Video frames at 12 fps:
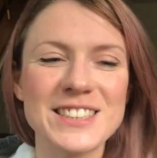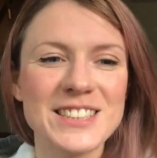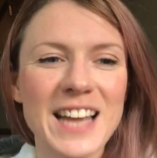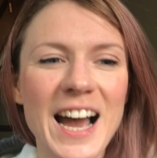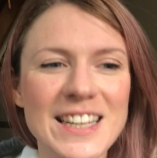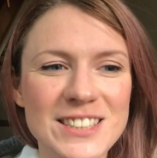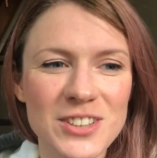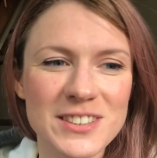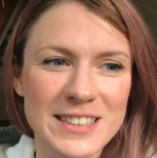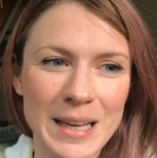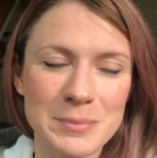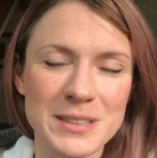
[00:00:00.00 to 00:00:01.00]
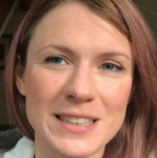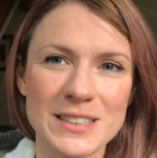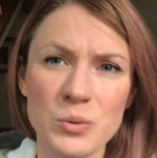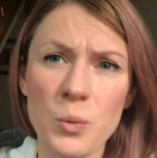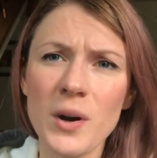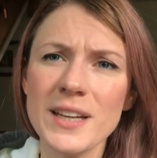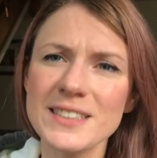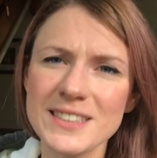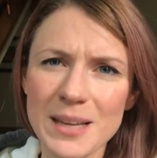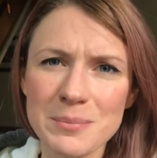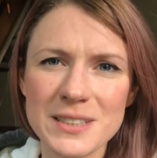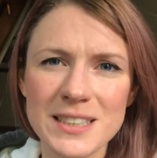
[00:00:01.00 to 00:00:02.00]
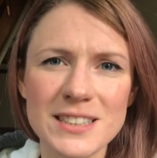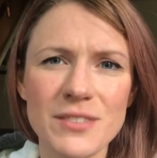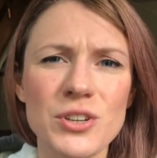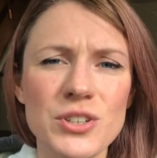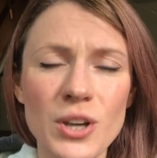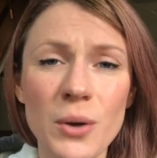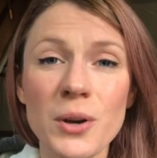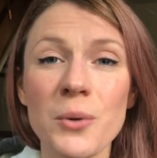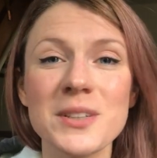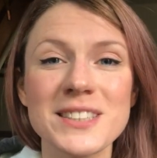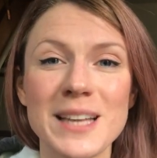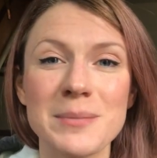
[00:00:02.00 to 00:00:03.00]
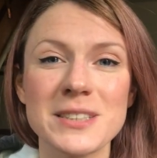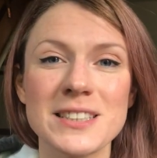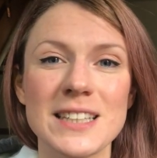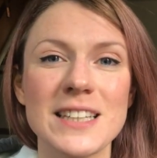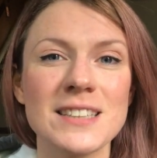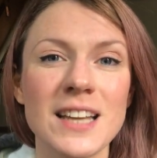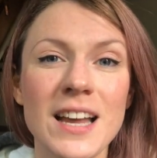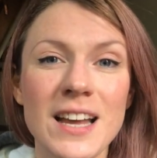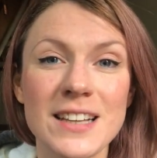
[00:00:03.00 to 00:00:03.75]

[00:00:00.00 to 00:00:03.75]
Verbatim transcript: she has got sepsis what is sepsis if you don't know what sepsis is